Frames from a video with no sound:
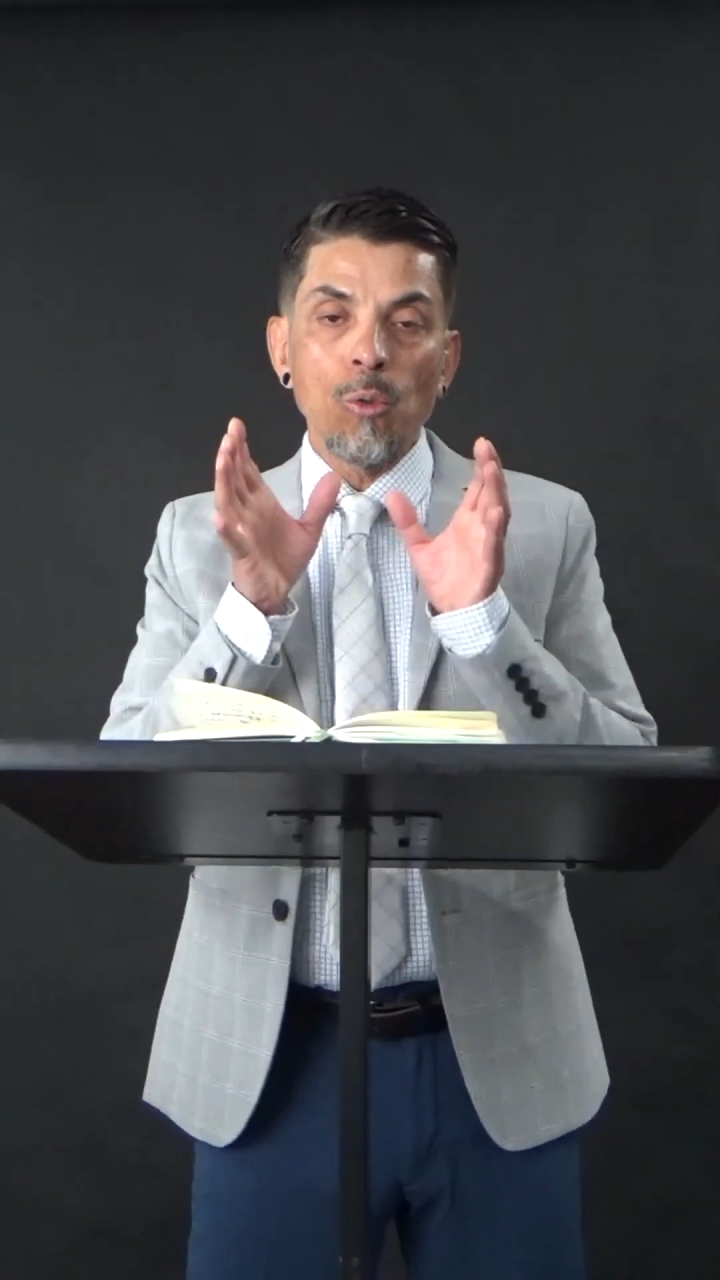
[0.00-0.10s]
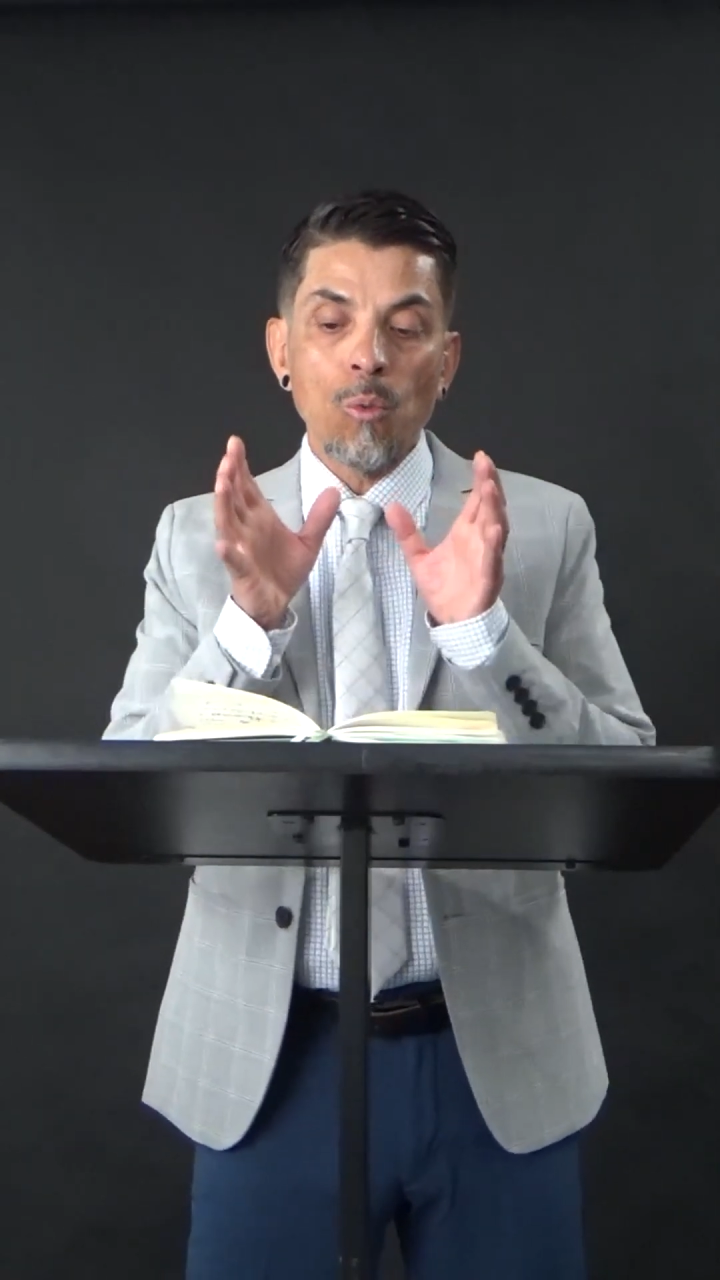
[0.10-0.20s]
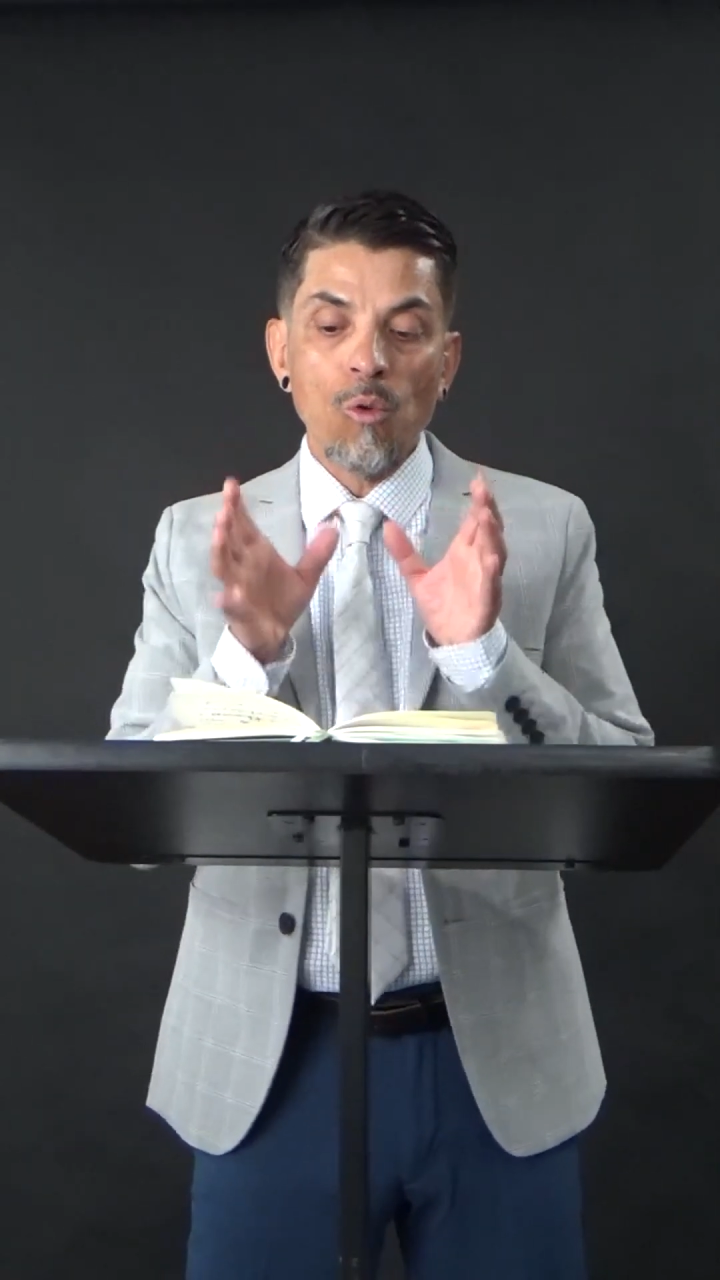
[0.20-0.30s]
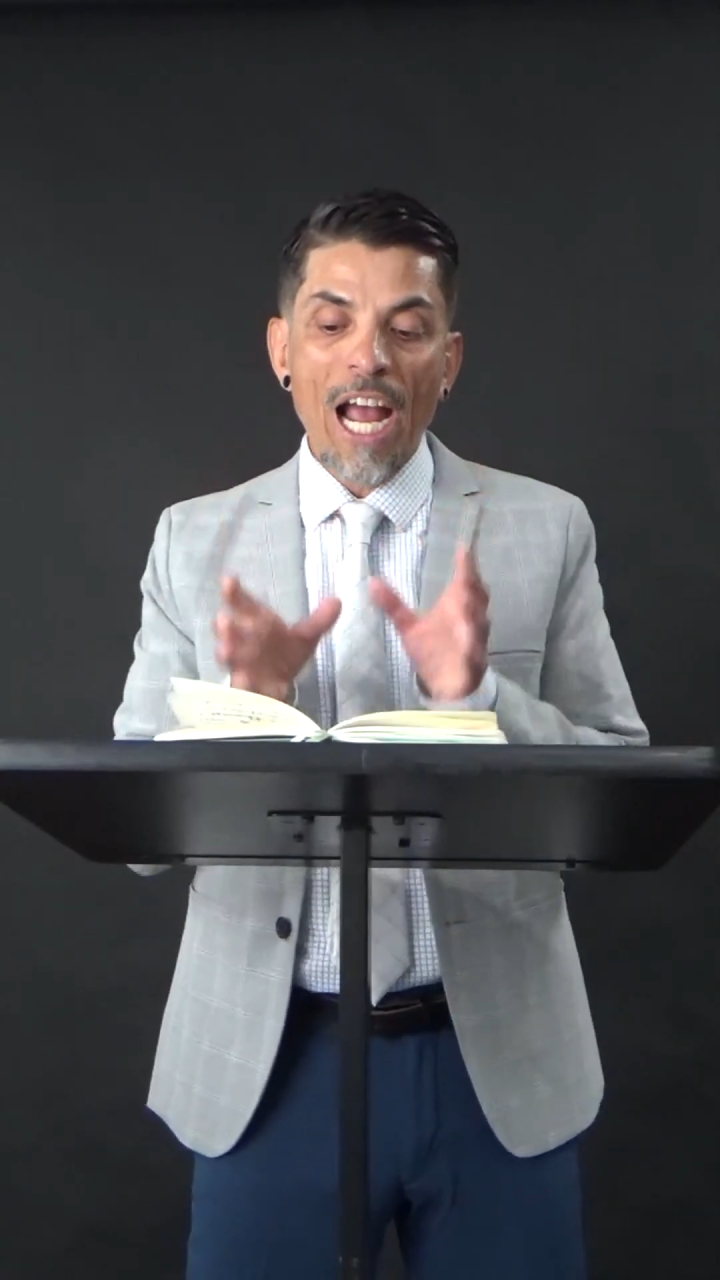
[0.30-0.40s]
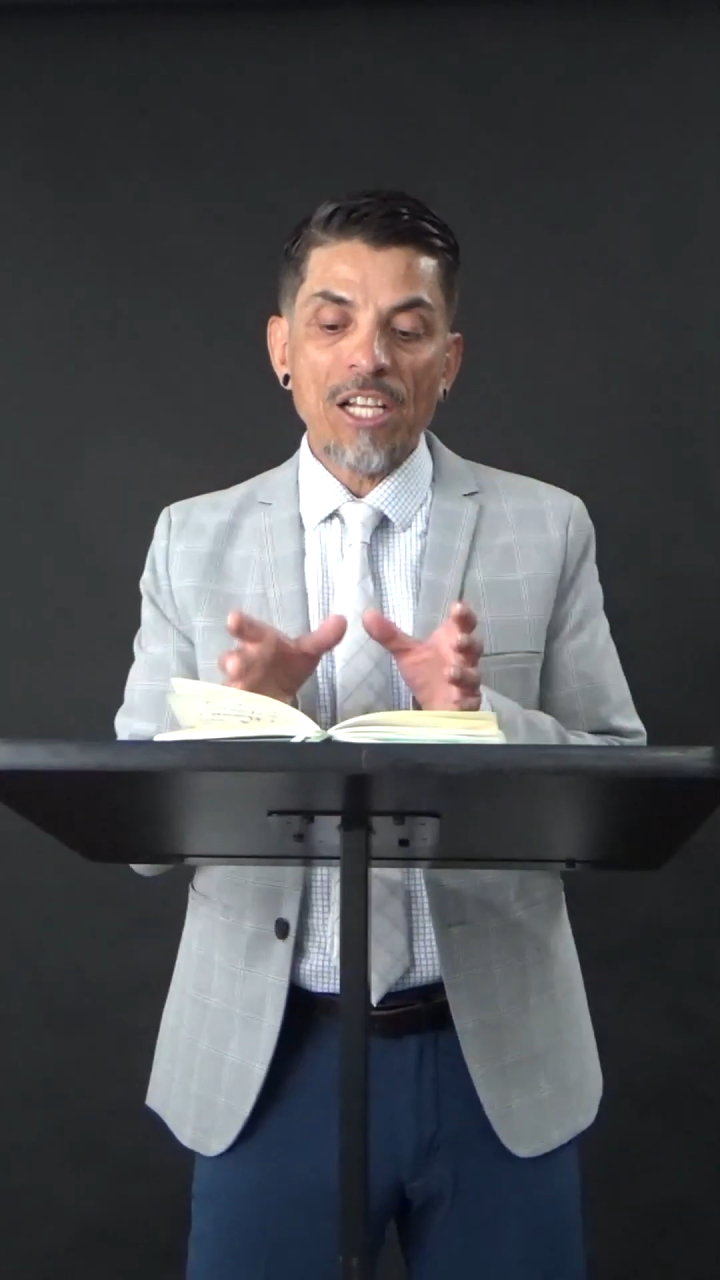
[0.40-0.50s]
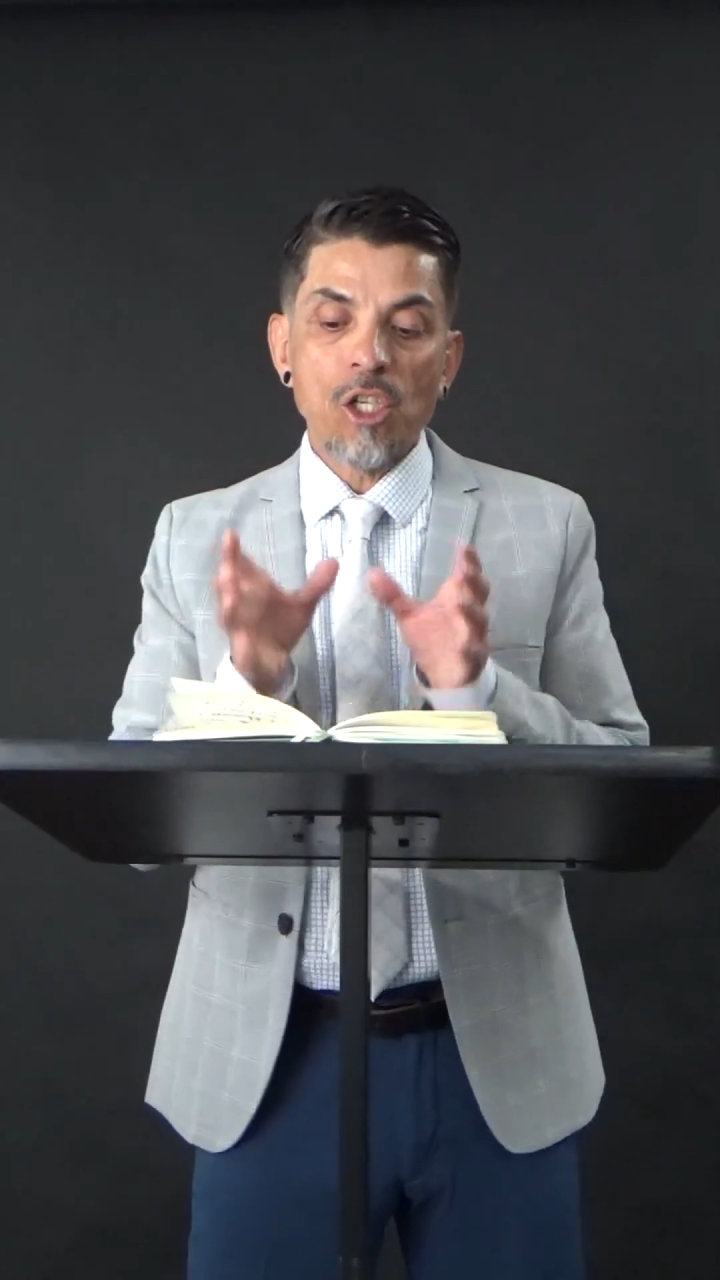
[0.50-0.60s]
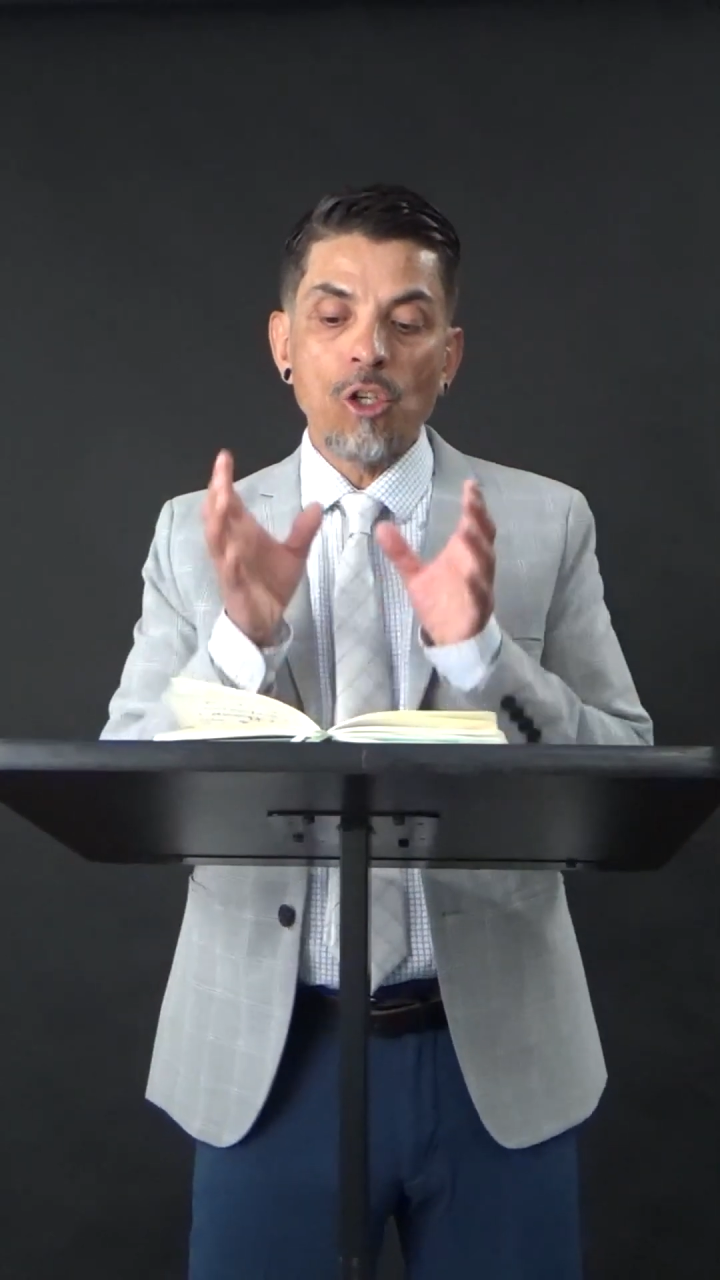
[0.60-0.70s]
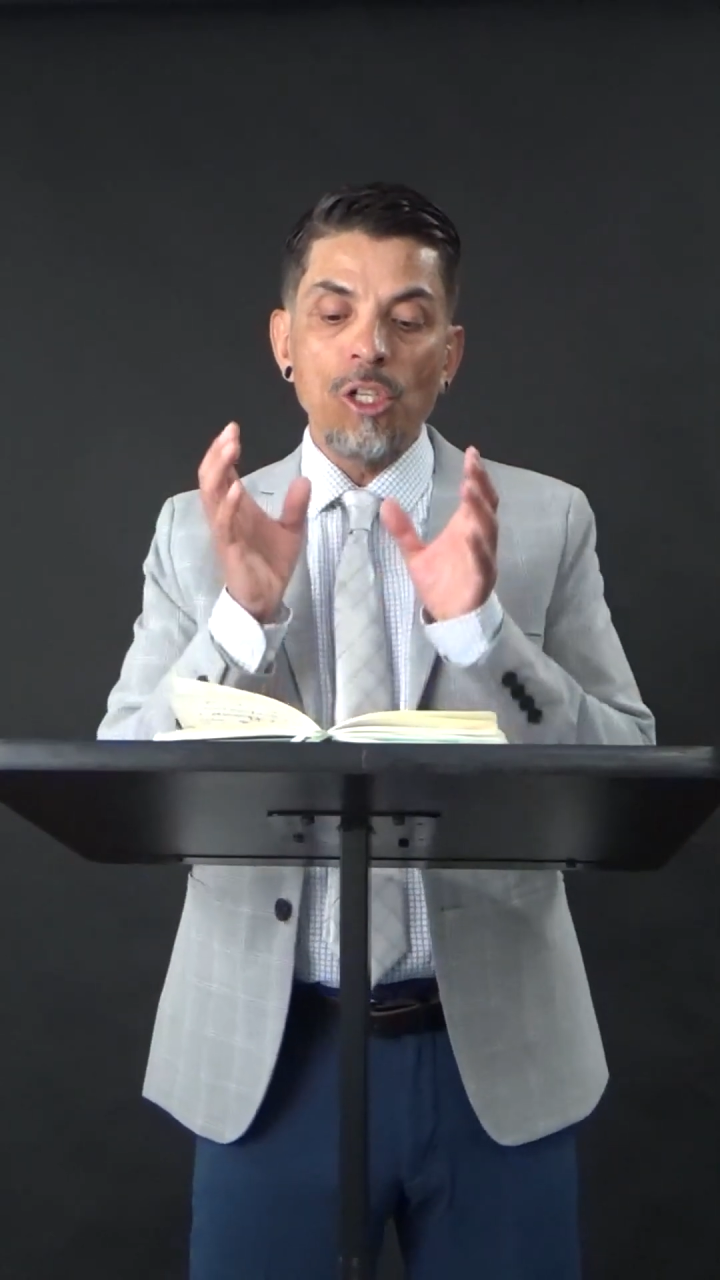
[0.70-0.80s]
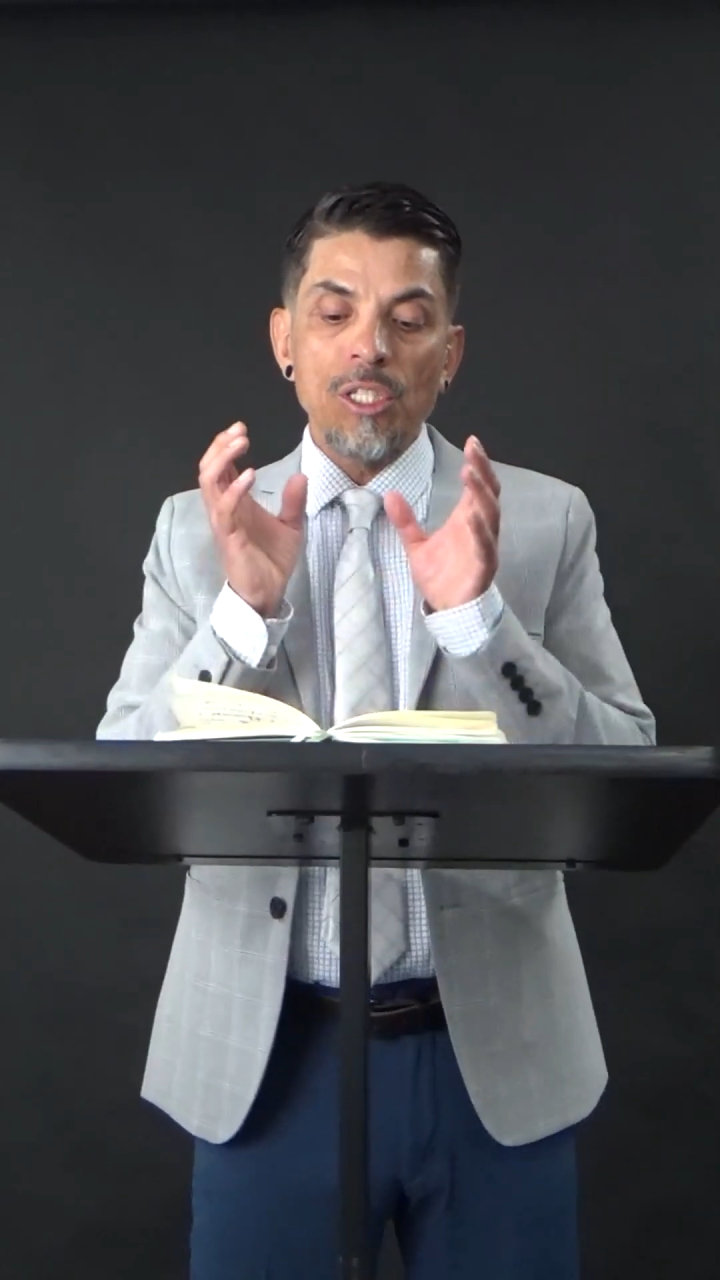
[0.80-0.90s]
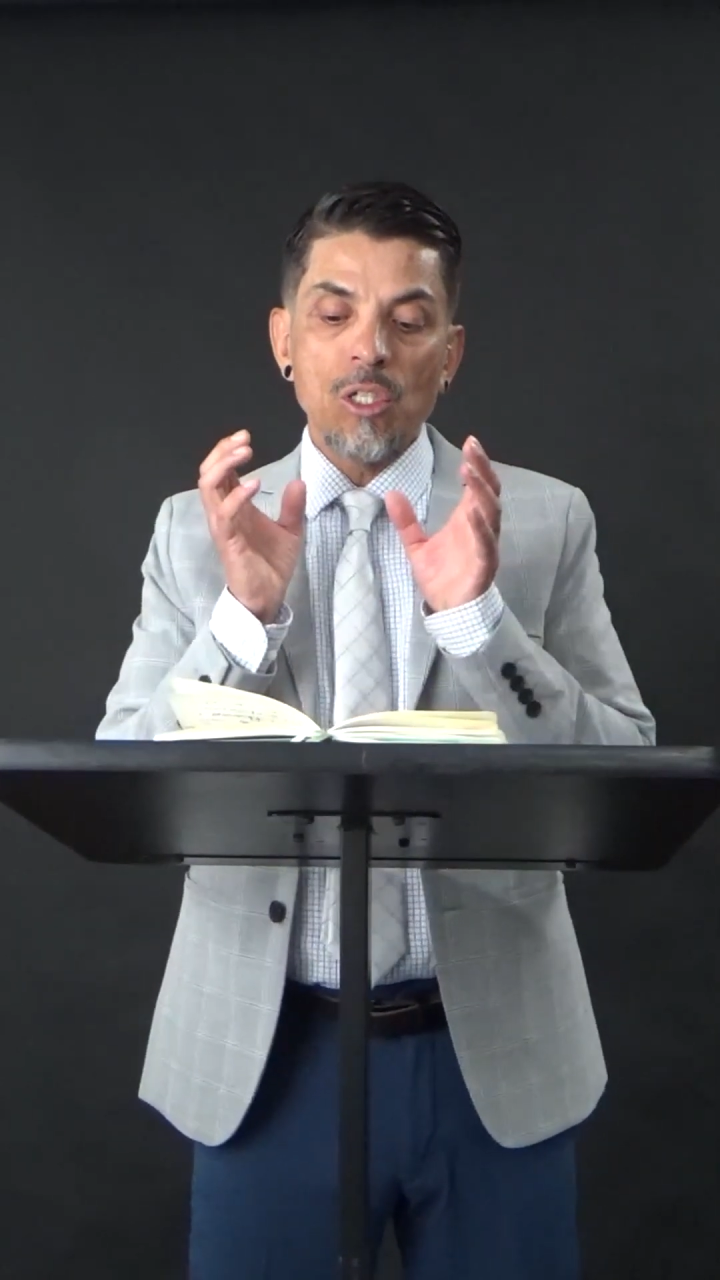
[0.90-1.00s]

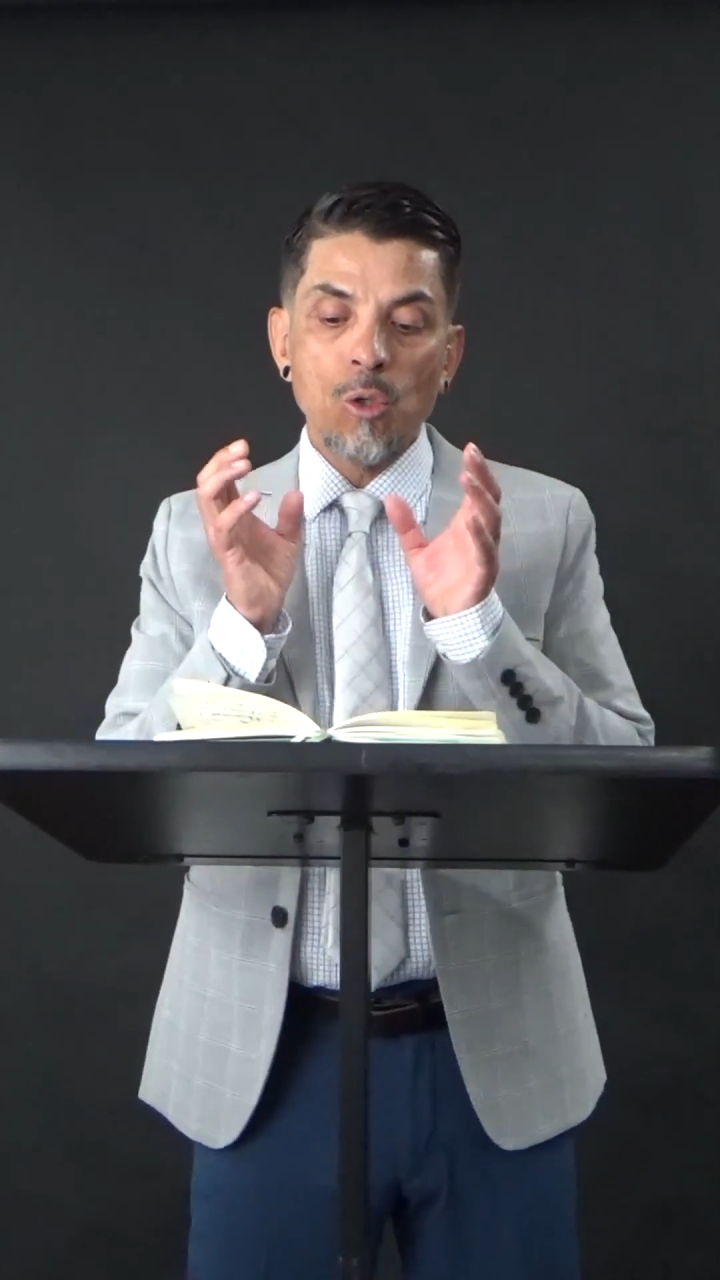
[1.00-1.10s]
rationalist